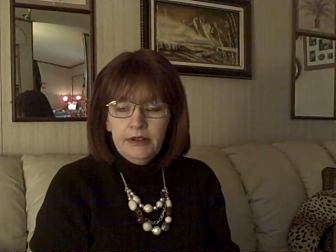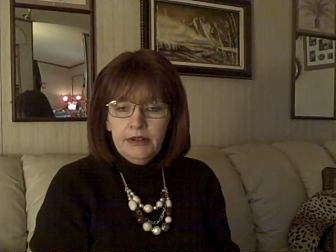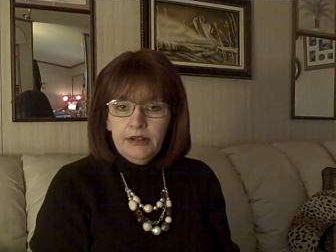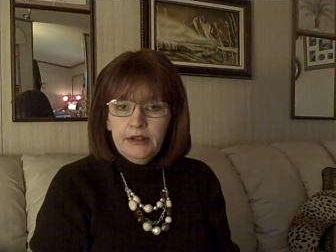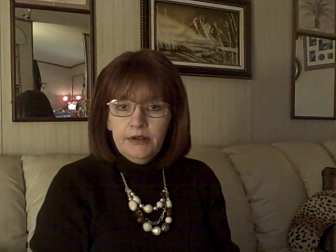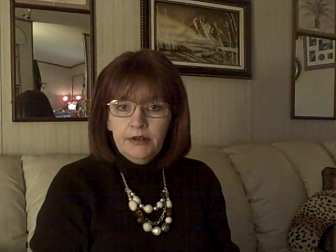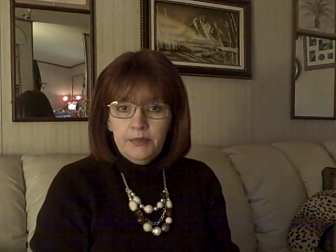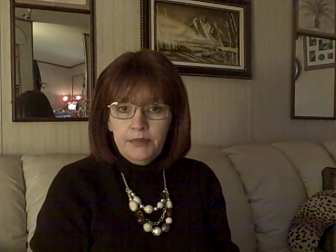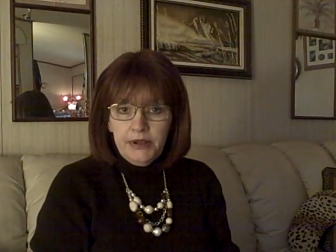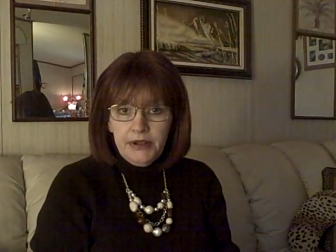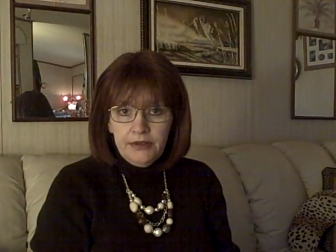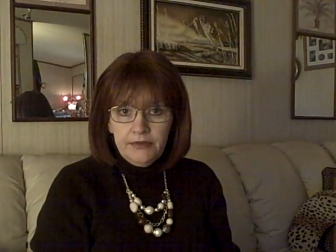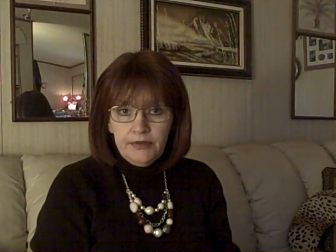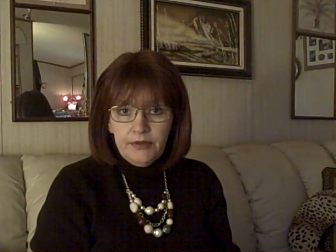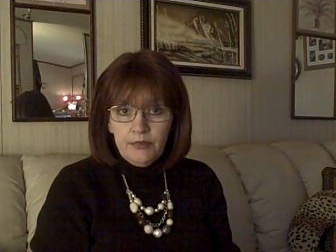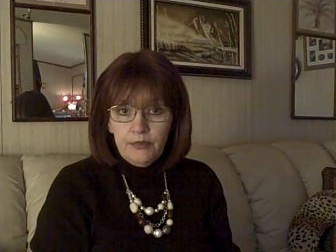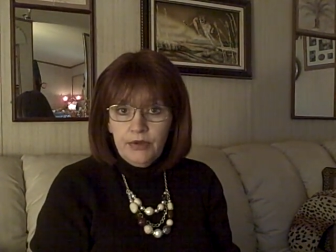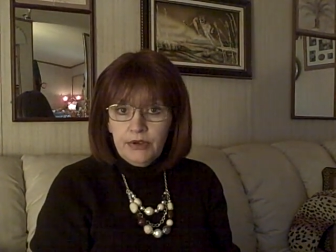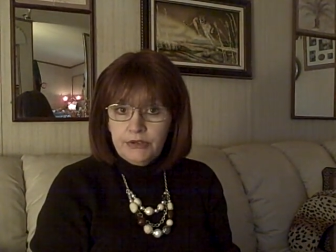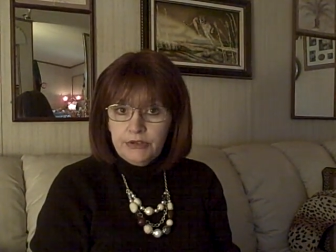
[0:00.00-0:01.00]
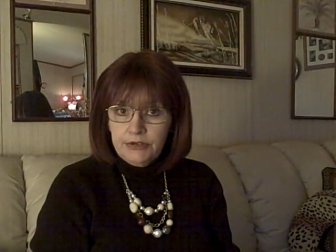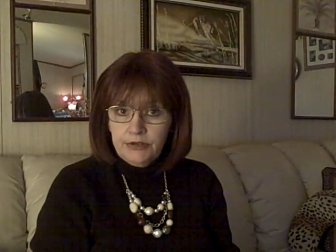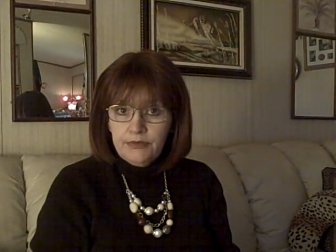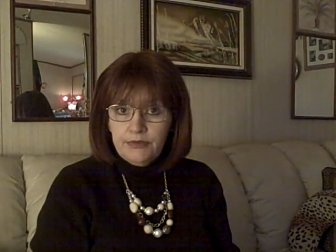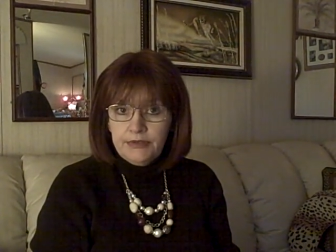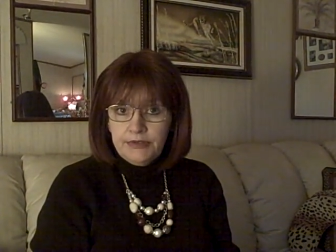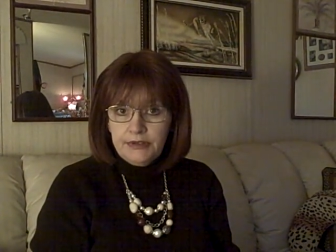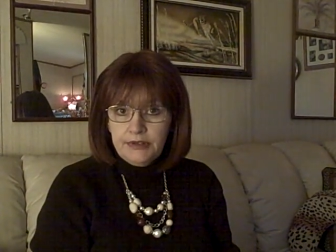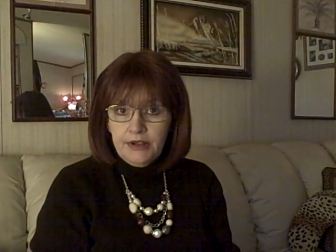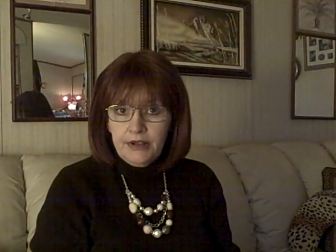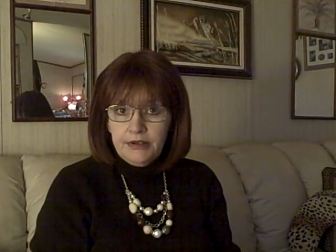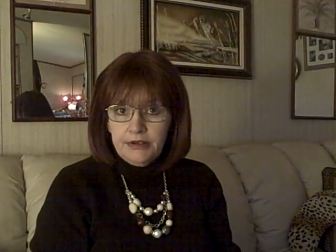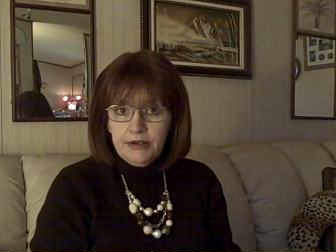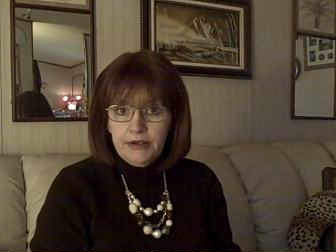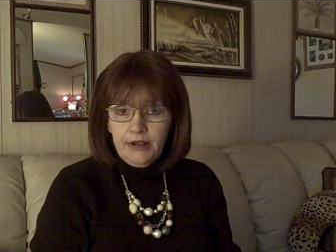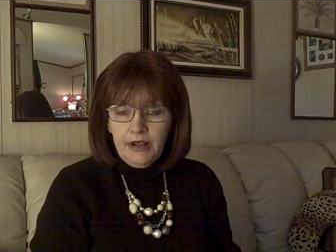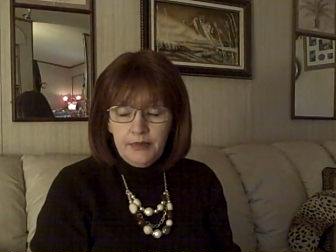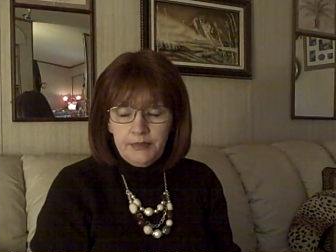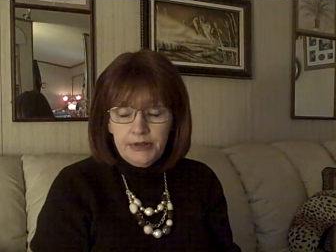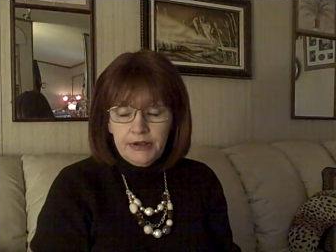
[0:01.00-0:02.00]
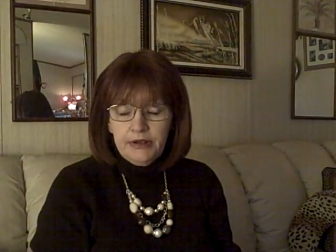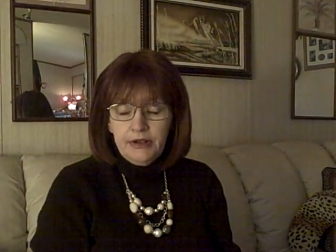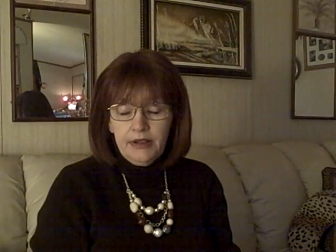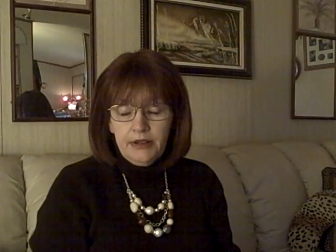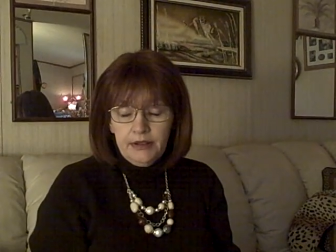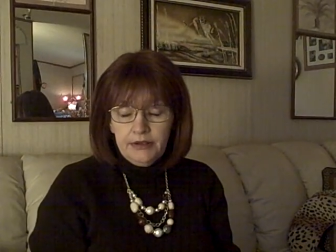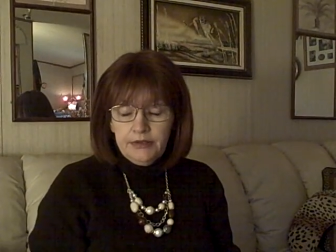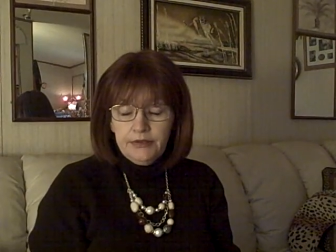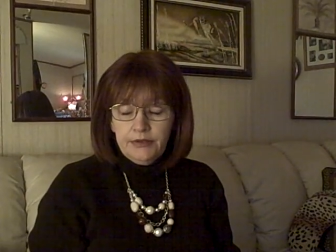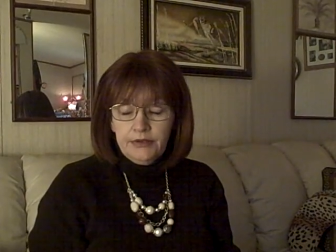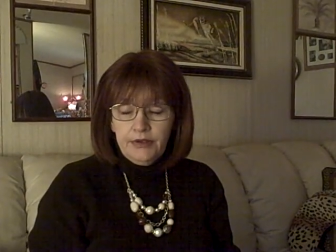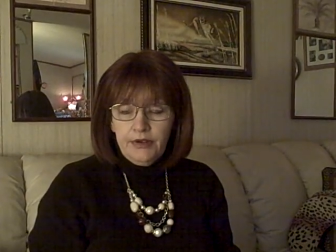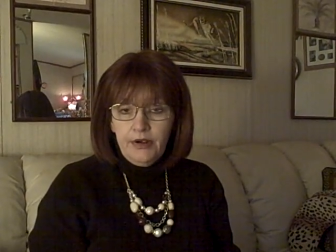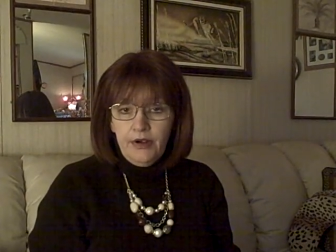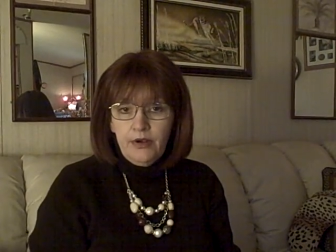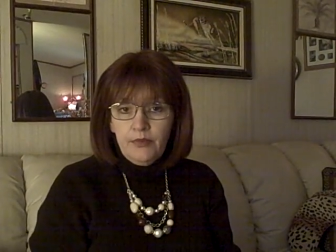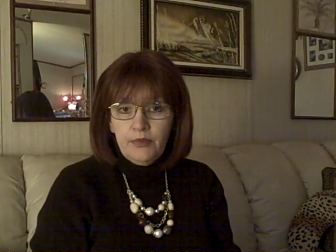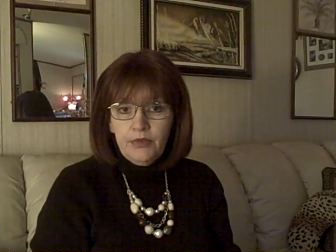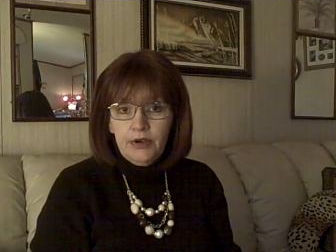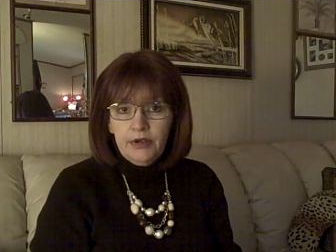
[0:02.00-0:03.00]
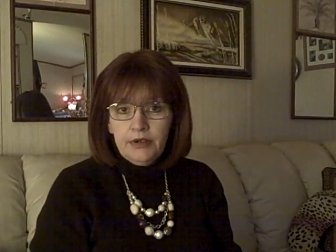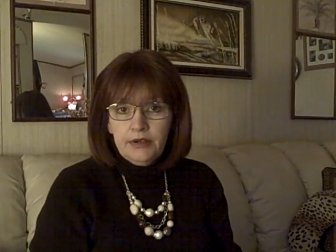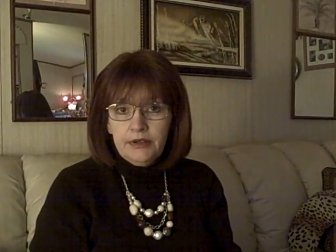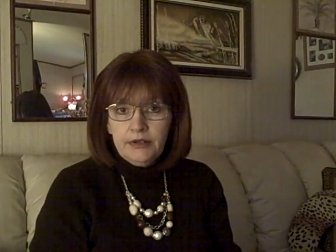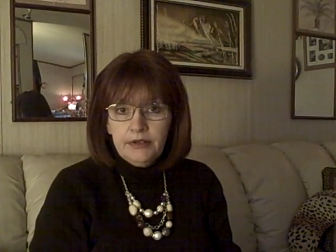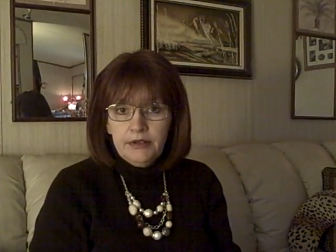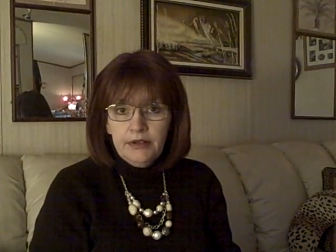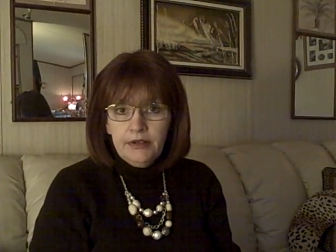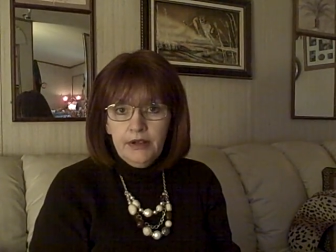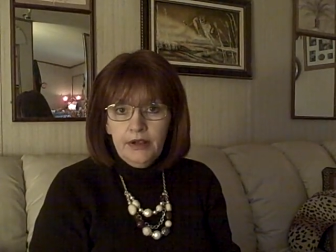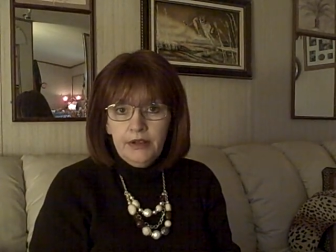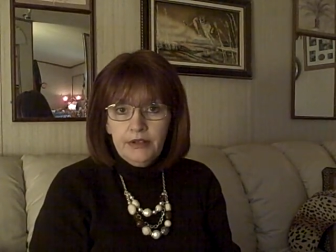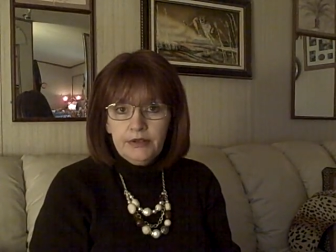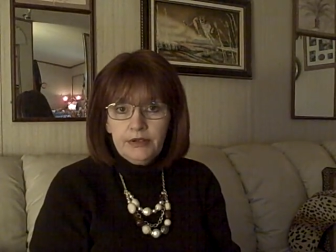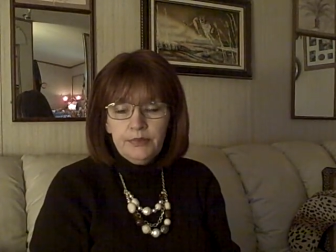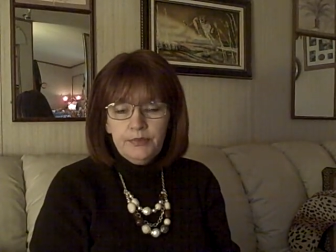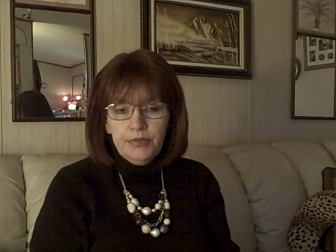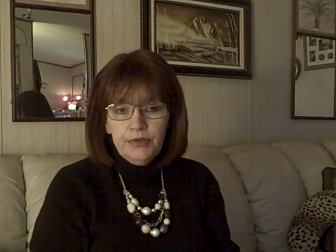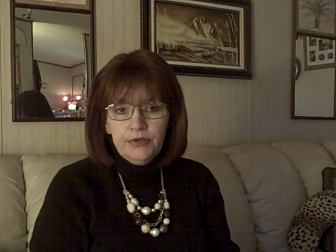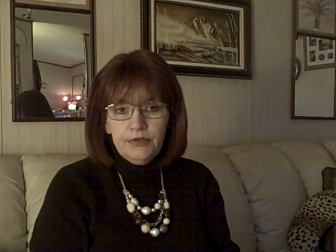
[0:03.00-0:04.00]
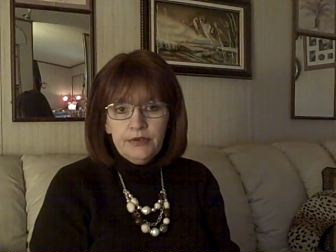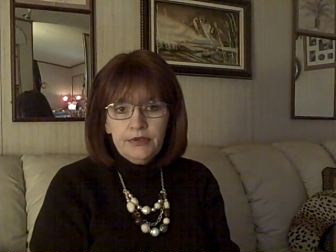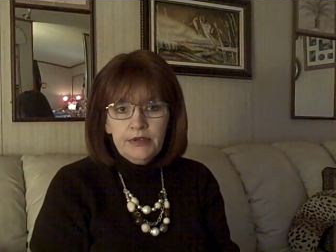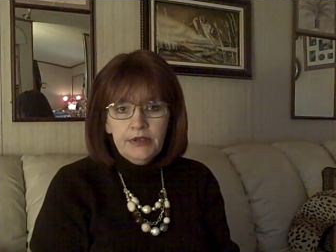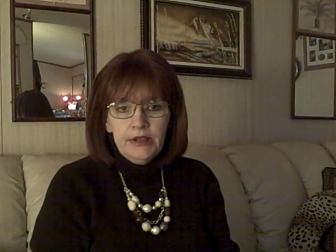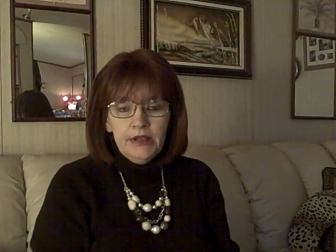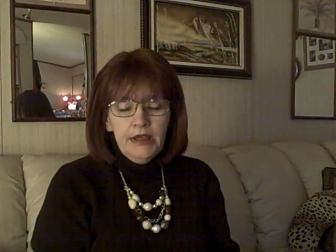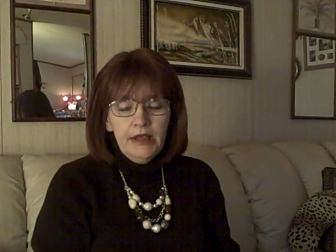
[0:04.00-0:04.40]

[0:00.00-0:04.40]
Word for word: in her bedroom while she was studying, I mean, uh, doing her homework on the computer.